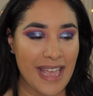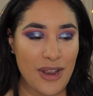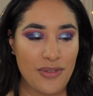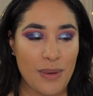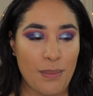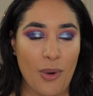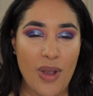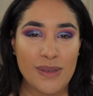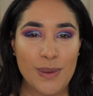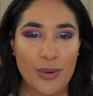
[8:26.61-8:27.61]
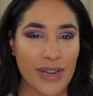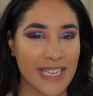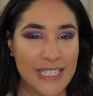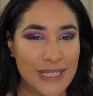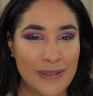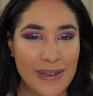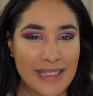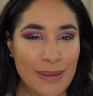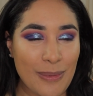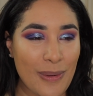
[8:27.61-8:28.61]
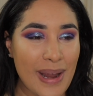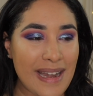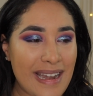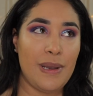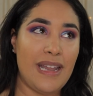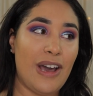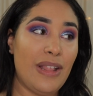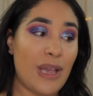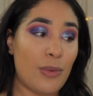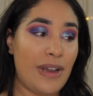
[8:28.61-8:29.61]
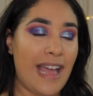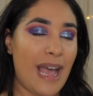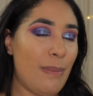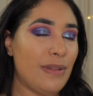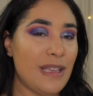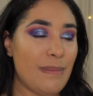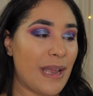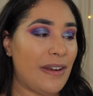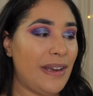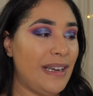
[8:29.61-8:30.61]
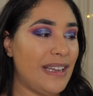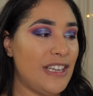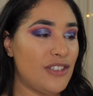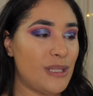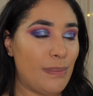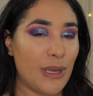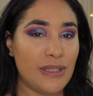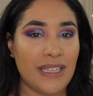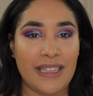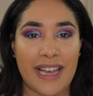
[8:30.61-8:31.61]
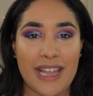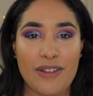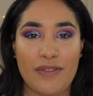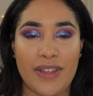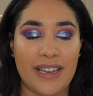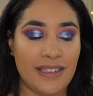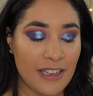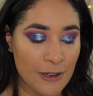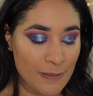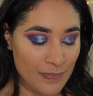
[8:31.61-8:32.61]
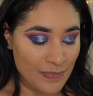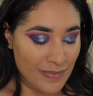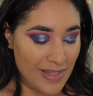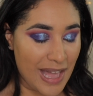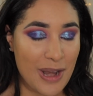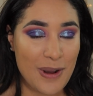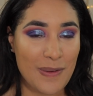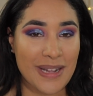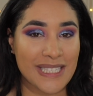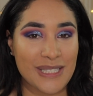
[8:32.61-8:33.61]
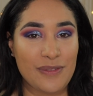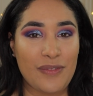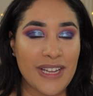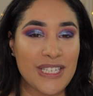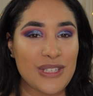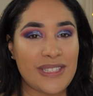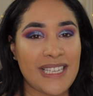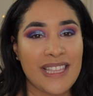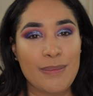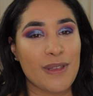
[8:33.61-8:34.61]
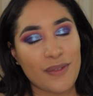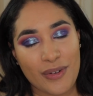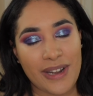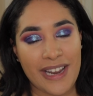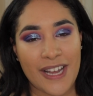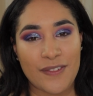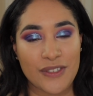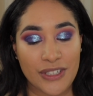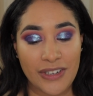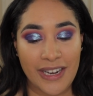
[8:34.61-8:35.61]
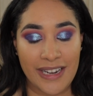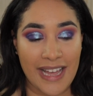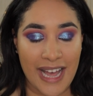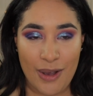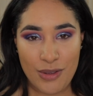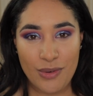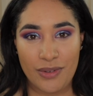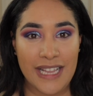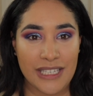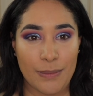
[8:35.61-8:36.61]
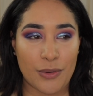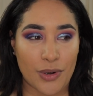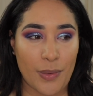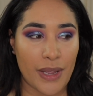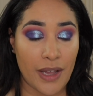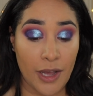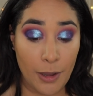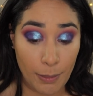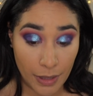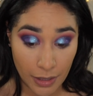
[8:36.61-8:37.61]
you know, the boys we were into at that point, but now like we're happily married and just built a life. And I don't know, it's fun to see the before and after and how you end up growing up.